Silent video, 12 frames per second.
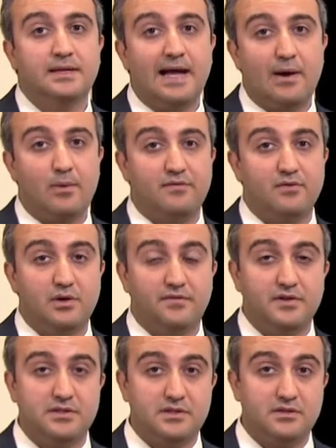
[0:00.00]
However,
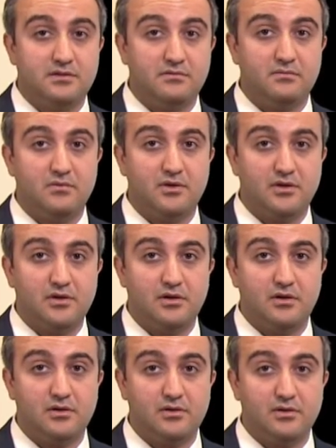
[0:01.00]
if it's, at a,
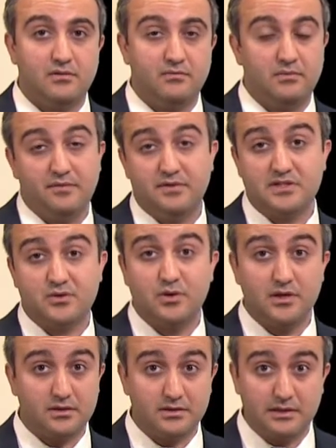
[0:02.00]
a if it's
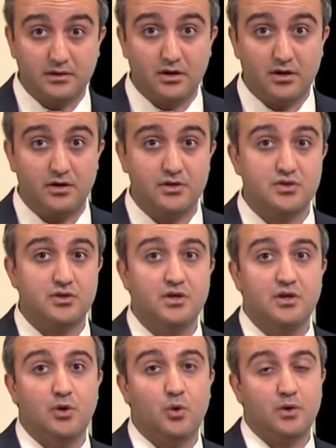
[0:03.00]
critically large
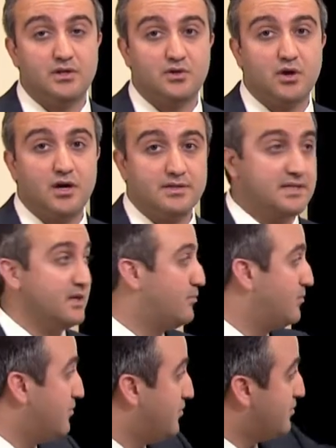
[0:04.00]
or it's causing a
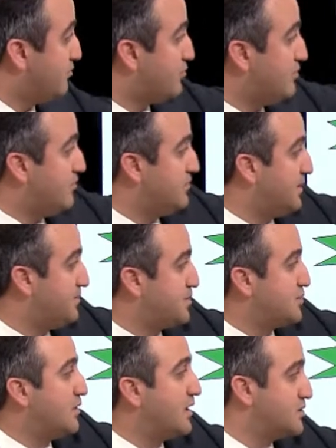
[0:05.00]

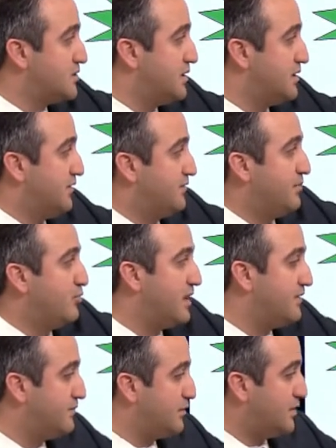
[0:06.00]
obstruction of the
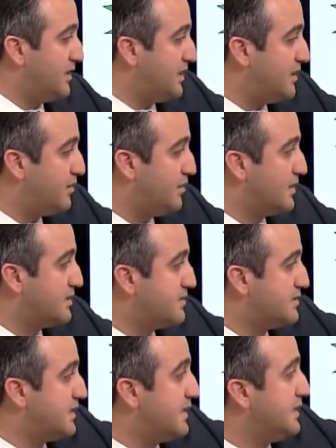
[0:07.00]
brain fluid, and here you can
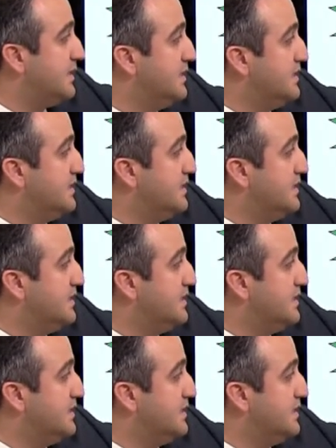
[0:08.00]
see